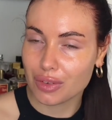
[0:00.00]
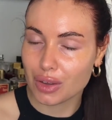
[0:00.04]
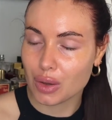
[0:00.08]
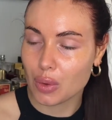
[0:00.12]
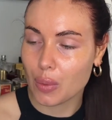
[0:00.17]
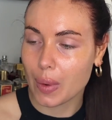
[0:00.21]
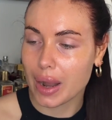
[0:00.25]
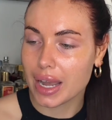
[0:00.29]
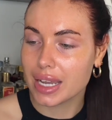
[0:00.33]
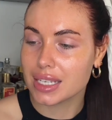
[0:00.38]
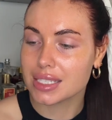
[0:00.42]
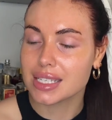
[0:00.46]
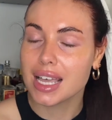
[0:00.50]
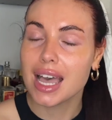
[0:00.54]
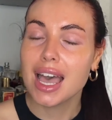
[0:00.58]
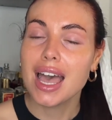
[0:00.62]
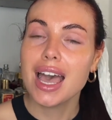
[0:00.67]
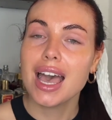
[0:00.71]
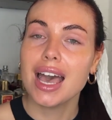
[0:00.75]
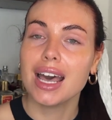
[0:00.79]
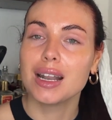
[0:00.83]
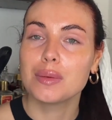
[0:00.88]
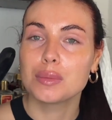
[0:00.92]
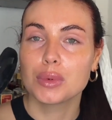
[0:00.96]
ways,
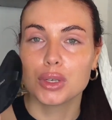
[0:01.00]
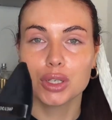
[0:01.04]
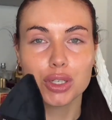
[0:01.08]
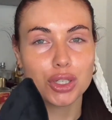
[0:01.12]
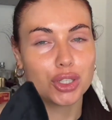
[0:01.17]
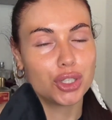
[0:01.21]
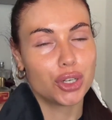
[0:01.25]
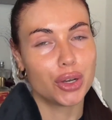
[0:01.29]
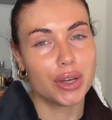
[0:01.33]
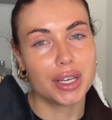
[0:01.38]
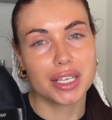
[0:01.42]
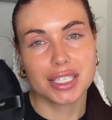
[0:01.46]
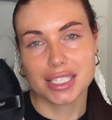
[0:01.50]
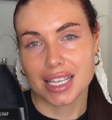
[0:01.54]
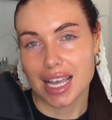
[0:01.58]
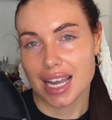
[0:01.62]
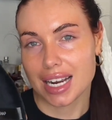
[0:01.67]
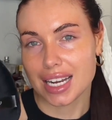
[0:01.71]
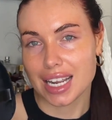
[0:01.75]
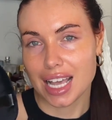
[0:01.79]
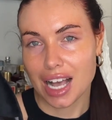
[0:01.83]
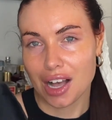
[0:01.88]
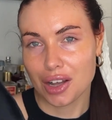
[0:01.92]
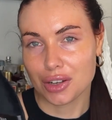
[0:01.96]
and I'm going to show you exactly
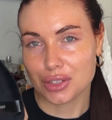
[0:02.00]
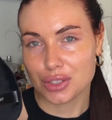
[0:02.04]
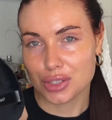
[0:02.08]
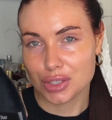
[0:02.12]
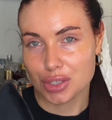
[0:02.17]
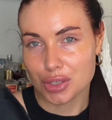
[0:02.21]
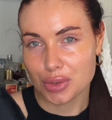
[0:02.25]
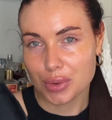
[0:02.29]
how to do